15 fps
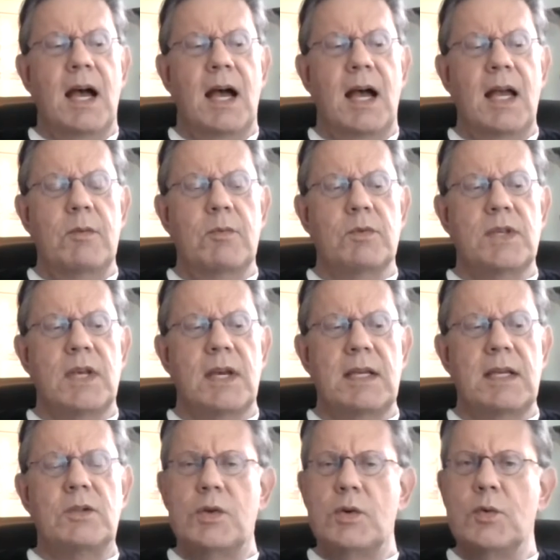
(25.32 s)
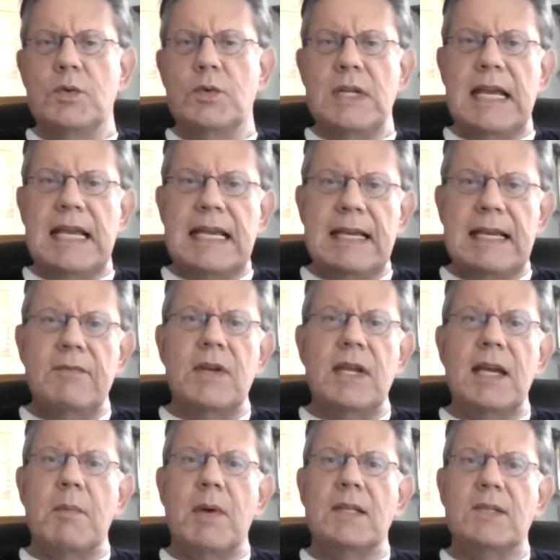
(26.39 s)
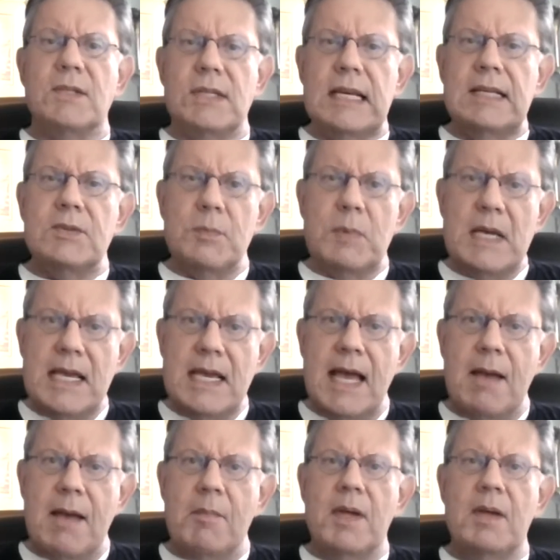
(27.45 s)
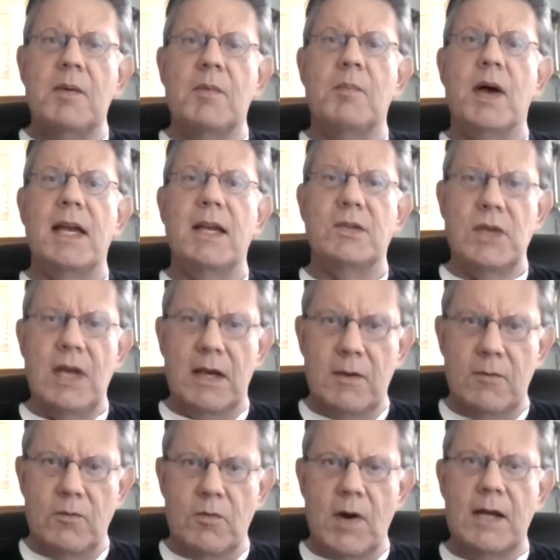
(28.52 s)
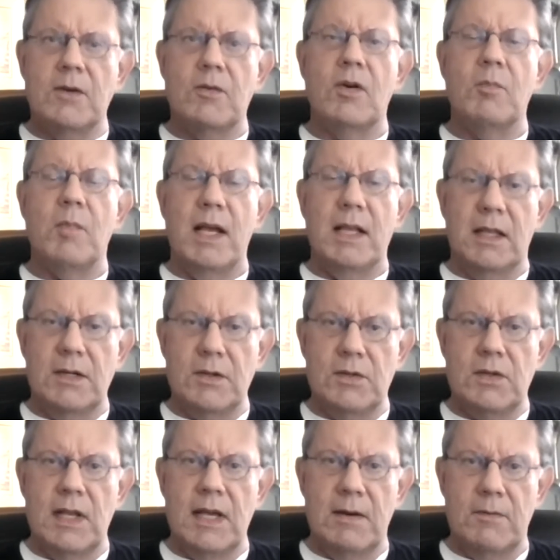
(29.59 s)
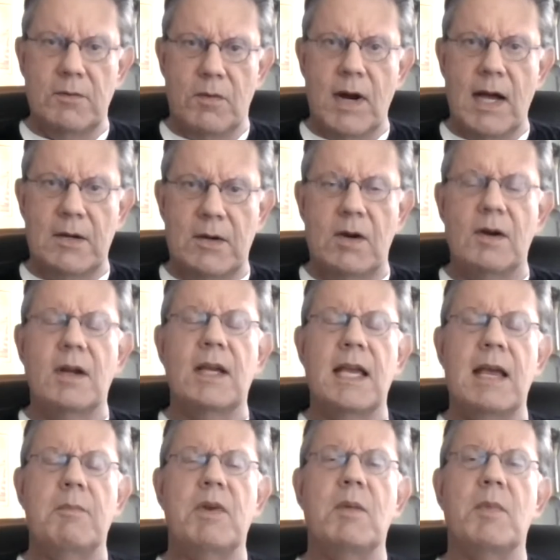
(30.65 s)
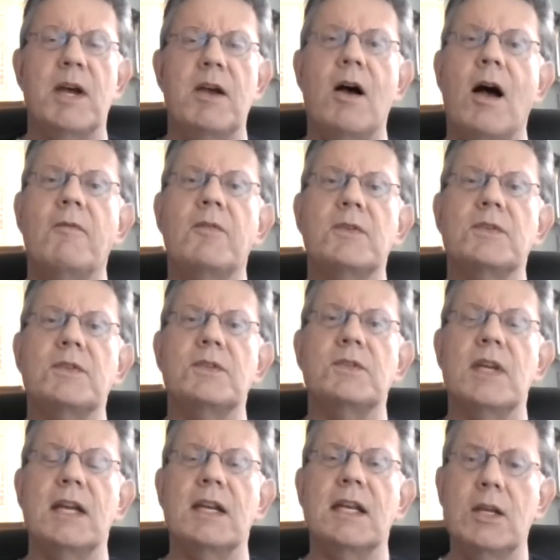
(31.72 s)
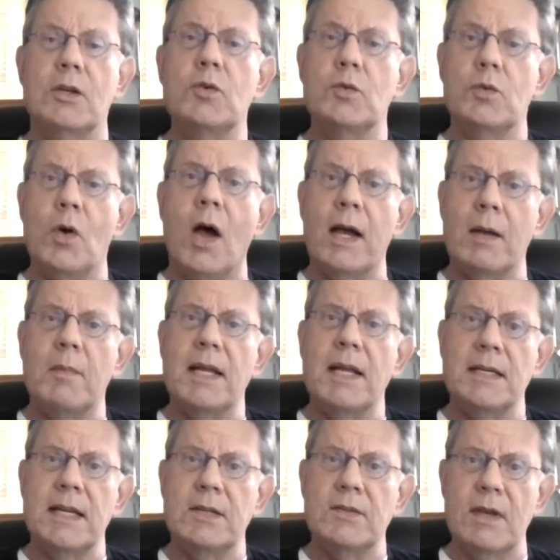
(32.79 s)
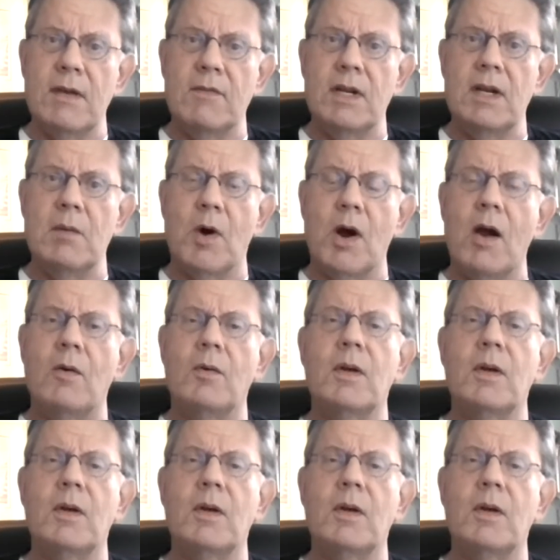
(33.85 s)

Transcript: It was a Tuesday evening, about 6 p.m. My executive director and my legislative director came into my office and said, "Can you talk about 1070 tomorrow?"